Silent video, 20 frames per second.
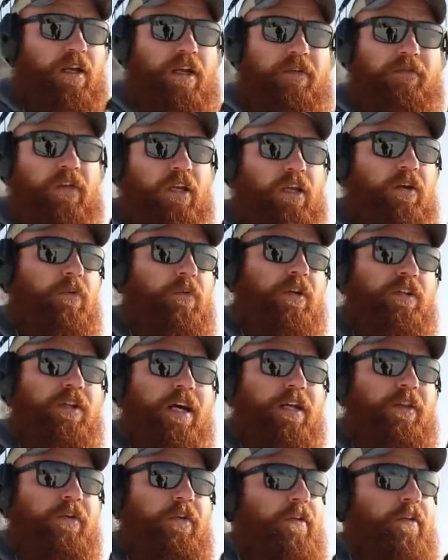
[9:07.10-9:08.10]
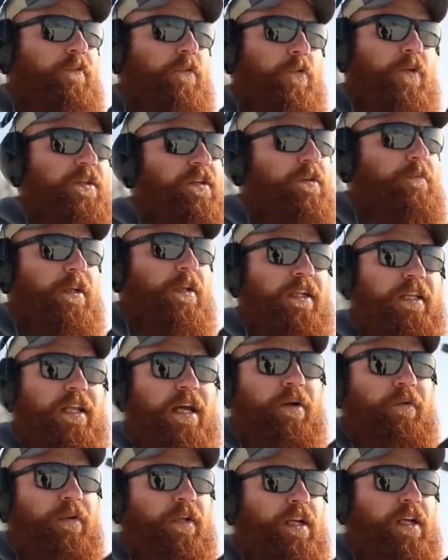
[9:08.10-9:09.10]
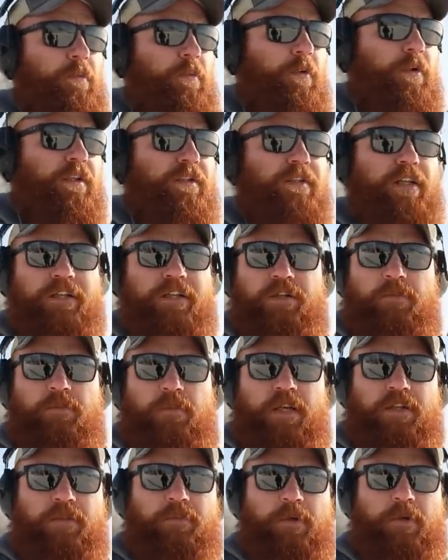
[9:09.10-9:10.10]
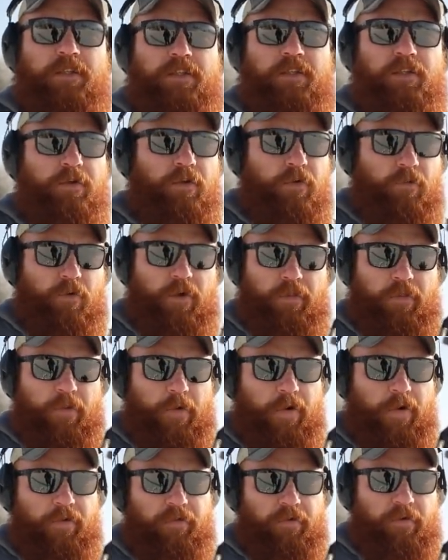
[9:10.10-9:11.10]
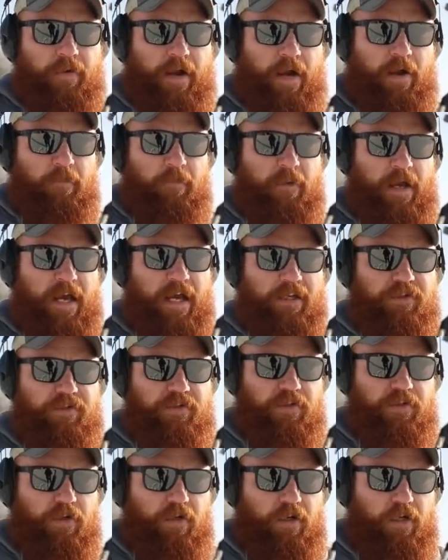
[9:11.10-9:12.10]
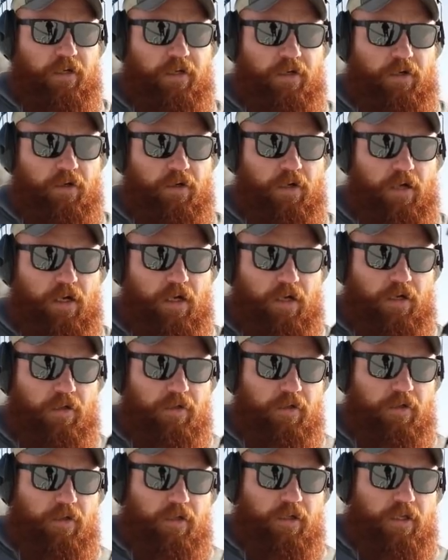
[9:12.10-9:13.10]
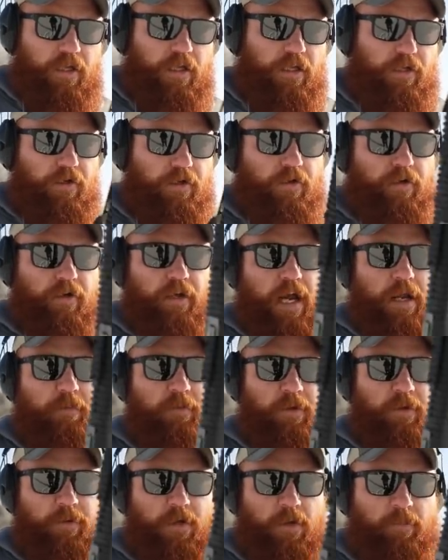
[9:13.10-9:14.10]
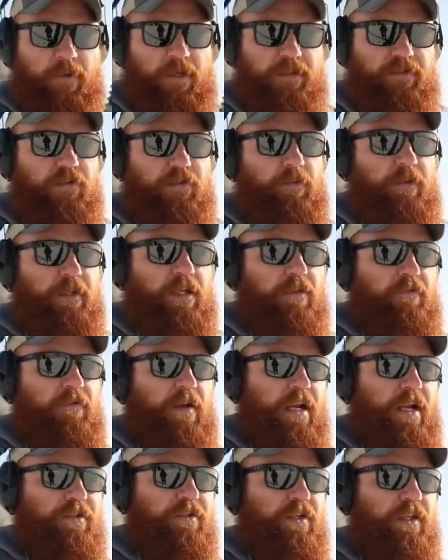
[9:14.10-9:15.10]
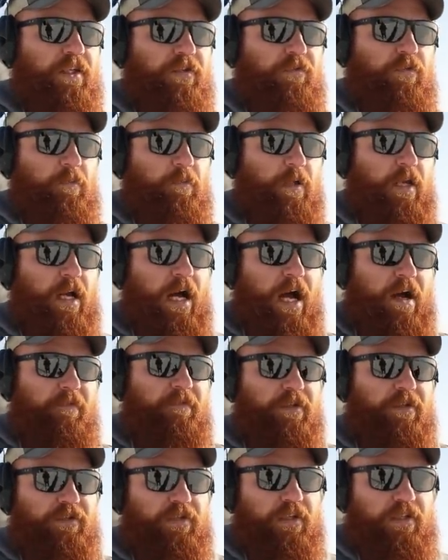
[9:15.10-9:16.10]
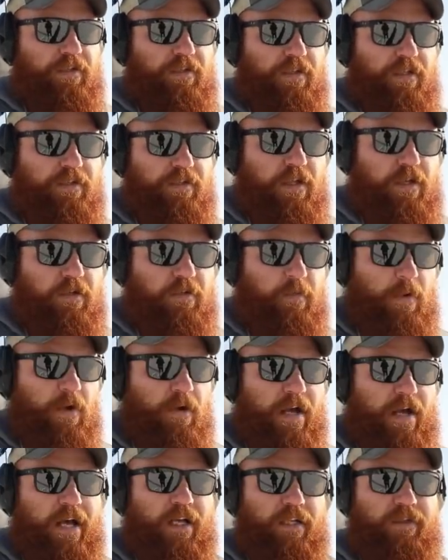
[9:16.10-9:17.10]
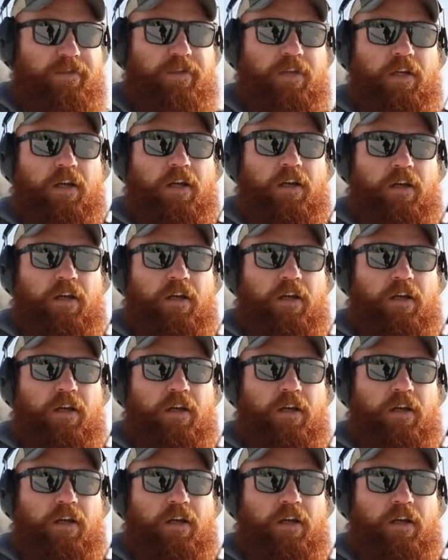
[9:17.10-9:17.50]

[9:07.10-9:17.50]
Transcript: if you get into a Glock 34 or something like that with a couple extension base plates, you can run 33-round mags in your 9mm pistol. But the advantage to this would be obviously the 16-inch barrel adds